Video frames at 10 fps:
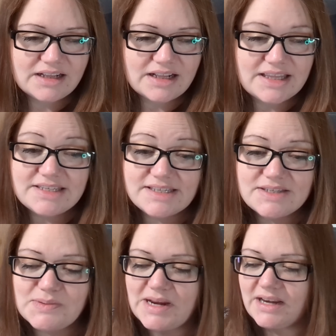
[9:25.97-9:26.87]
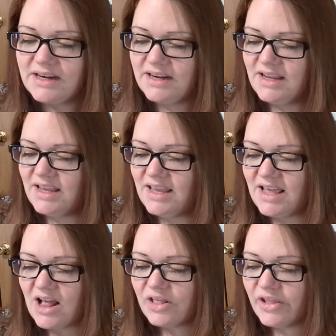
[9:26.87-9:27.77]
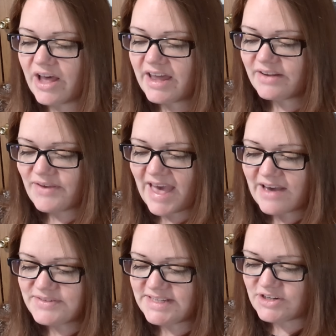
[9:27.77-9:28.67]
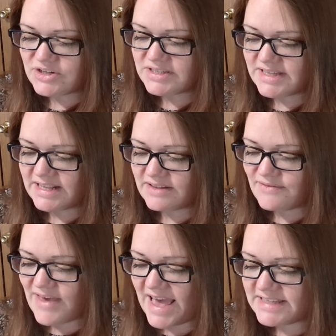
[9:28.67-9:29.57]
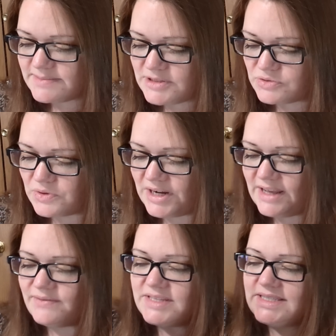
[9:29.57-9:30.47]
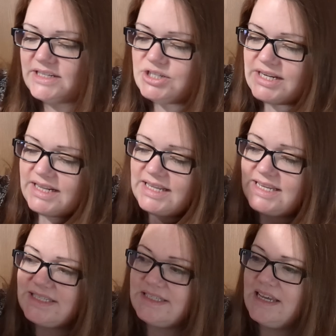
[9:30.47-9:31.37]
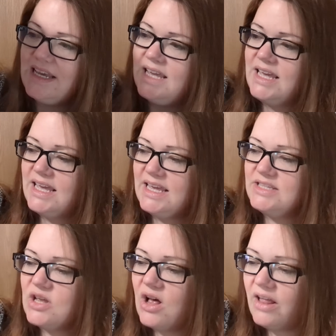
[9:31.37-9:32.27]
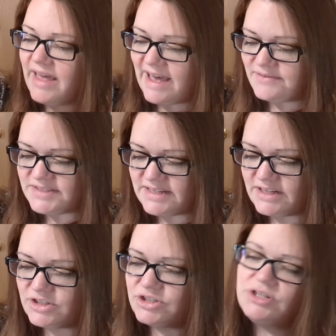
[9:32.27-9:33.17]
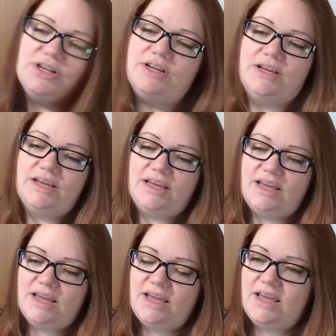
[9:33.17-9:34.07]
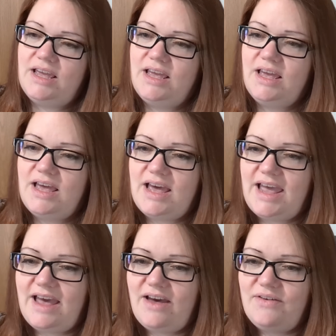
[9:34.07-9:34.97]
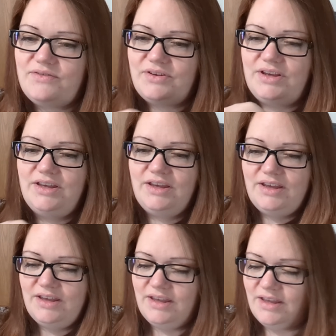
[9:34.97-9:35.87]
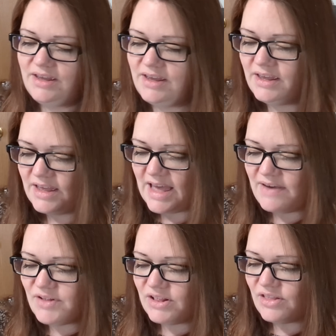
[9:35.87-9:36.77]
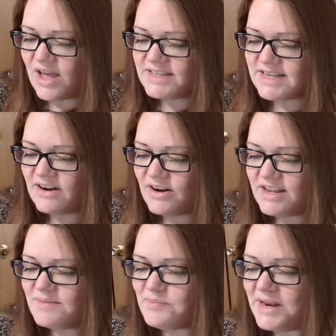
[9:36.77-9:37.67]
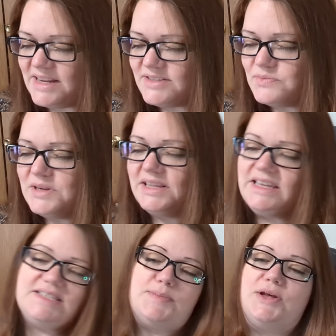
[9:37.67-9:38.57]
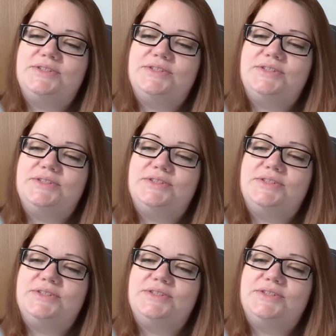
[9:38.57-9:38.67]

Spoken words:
at least this one, a lot of half stitches. Like the vast majority of the stitching in this is all half stitch. I have a lot done on it, but it's really a small